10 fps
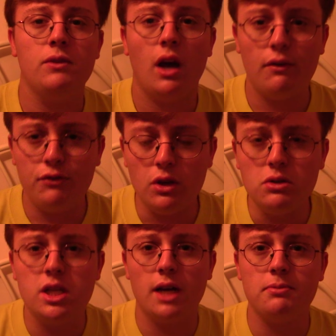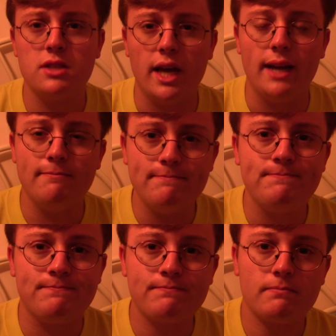A few tips that
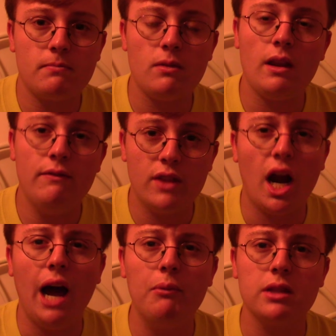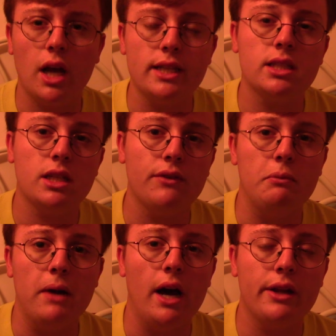that I would like to give
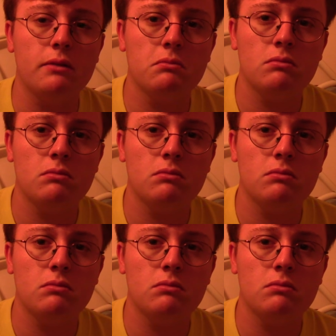about it.